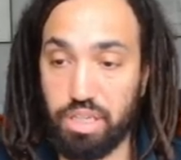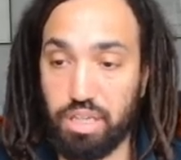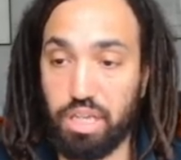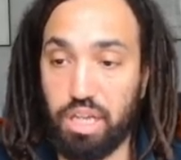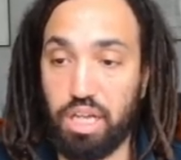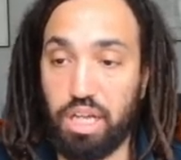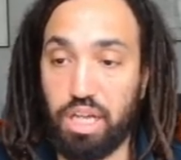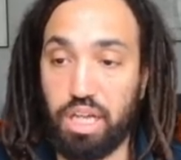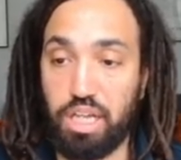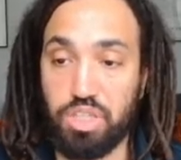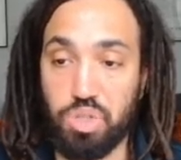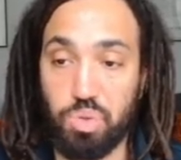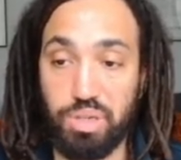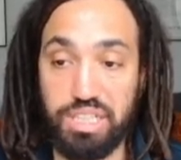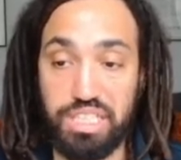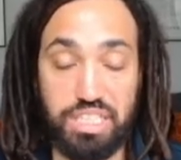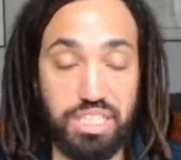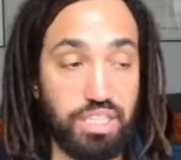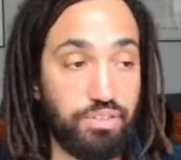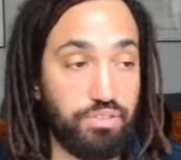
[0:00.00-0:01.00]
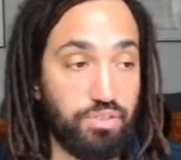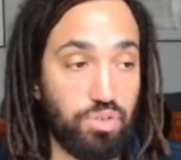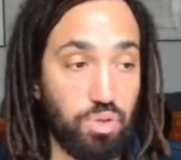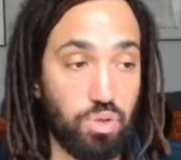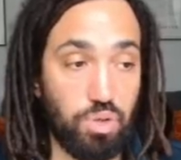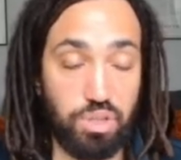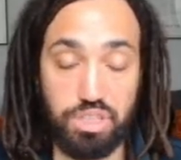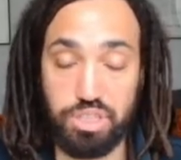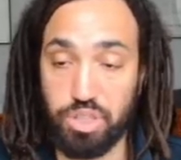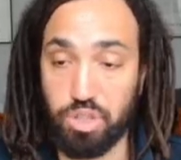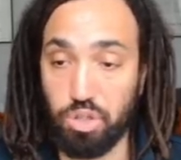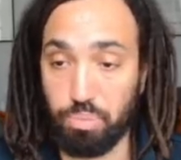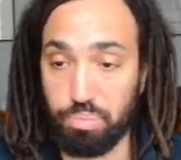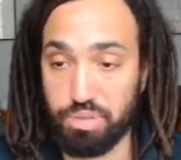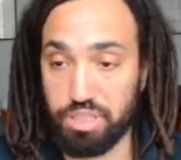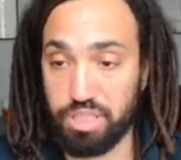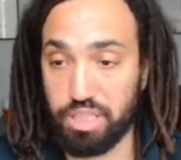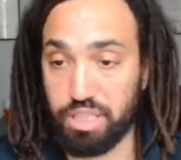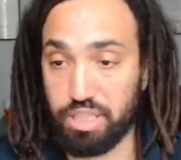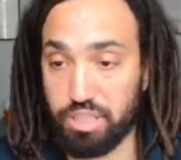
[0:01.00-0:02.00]
24, it's the
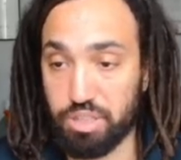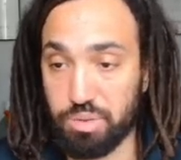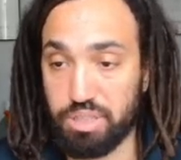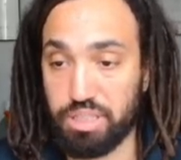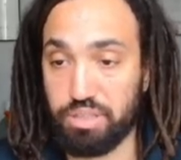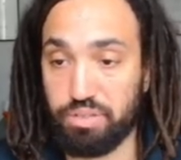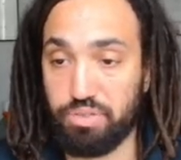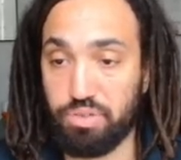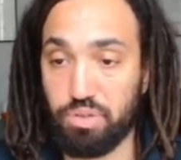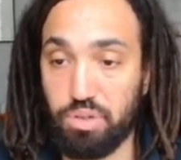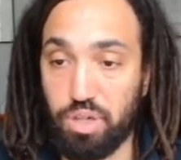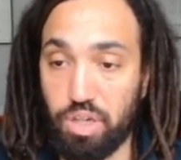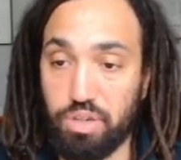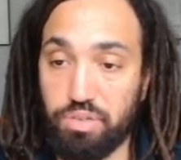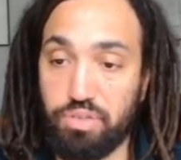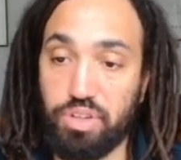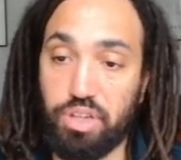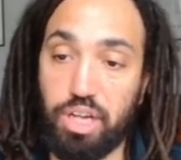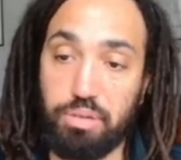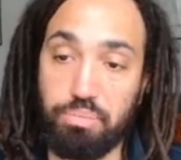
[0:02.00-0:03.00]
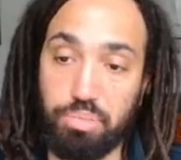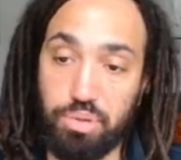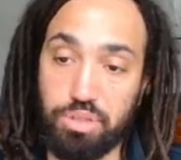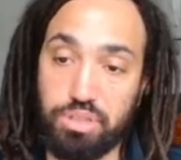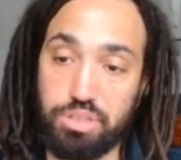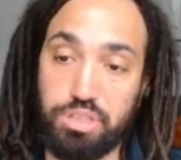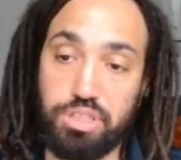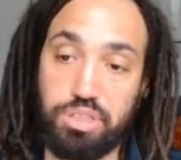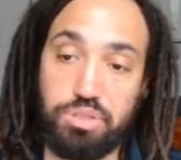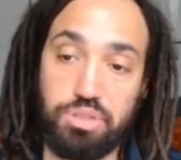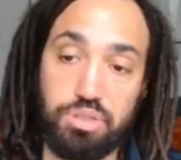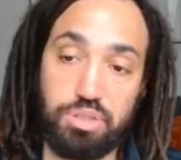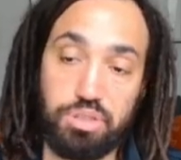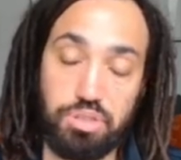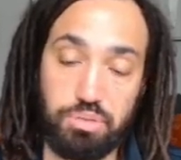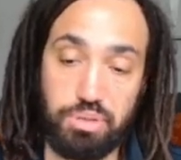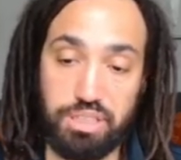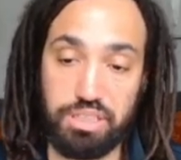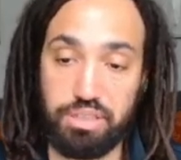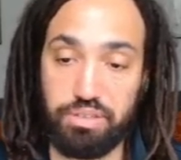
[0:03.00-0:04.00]
opposite, 24 over the hypotenuse,
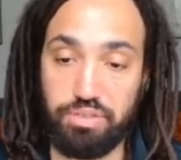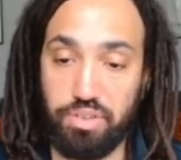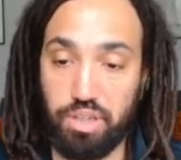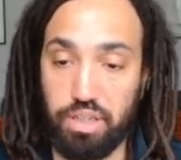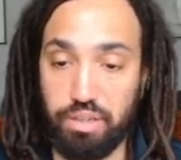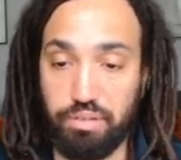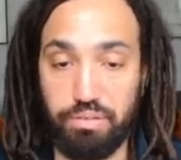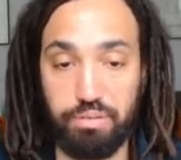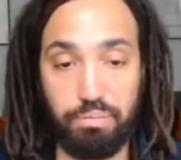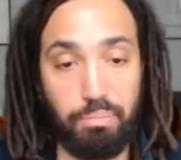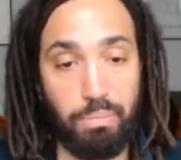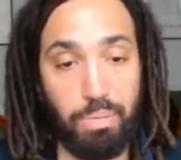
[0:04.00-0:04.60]
25.